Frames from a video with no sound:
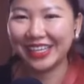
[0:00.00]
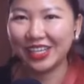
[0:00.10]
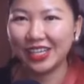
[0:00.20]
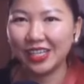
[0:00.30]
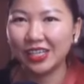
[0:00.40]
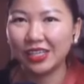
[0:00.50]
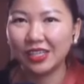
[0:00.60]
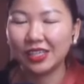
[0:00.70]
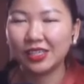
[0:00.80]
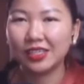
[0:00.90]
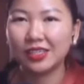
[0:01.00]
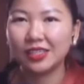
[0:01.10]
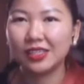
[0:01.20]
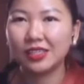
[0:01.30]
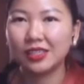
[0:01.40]

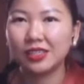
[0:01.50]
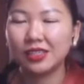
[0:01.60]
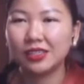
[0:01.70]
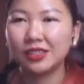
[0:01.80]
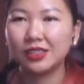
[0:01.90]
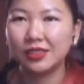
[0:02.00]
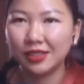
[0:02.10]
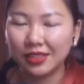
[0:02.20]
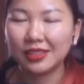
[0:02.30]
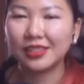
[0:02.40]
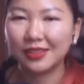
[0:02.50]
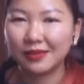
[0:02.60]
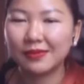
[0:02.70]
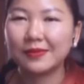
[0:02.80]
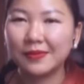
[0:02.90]

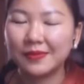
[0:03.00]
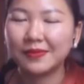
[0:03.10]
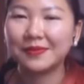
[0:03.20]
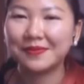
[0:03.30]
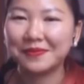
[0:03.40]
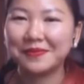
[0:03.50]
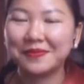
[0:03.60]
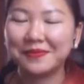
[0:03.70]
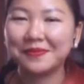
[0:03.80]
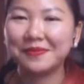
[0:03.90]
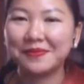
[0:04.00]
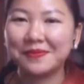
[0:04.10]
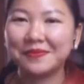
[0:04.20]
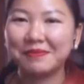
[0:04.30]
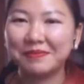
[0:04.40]

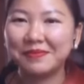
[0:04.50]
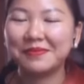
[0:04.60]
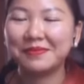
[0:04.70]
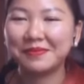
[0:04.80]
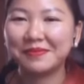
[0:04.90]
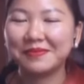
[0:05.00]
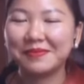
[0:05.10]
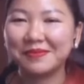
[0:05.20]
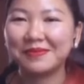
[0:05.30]
(silent)